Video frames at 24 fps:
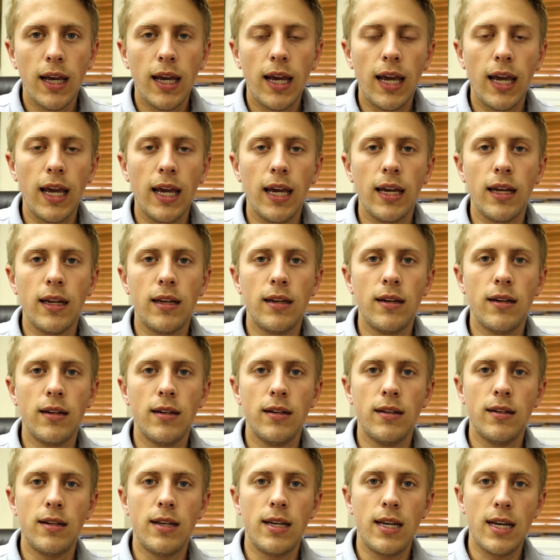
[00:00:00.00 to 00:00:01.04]

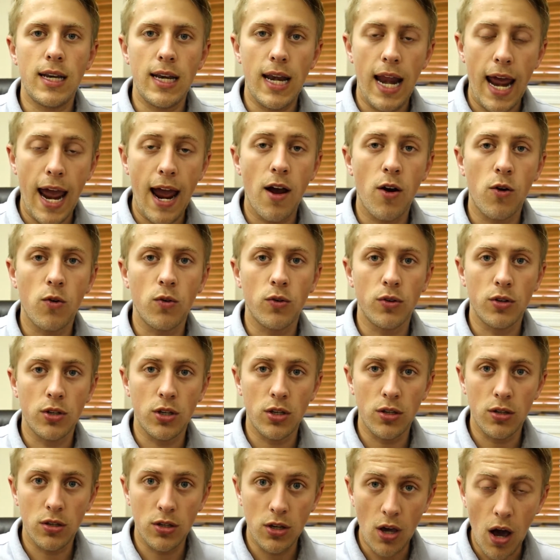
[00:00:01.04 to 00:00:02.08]
and now
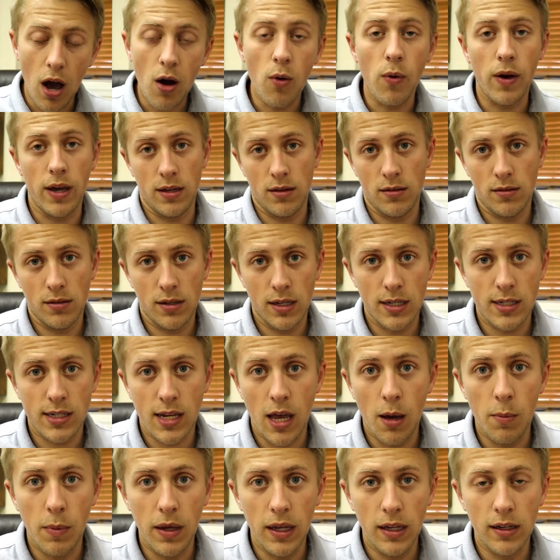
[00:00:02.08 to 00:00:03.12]
Yahweh has
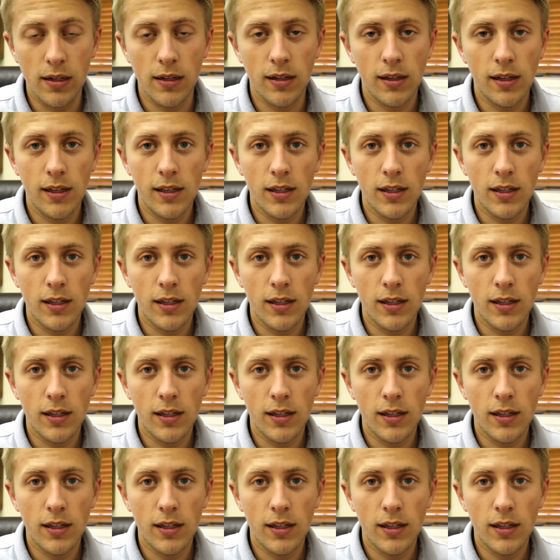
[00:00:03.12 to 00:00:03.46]
come in.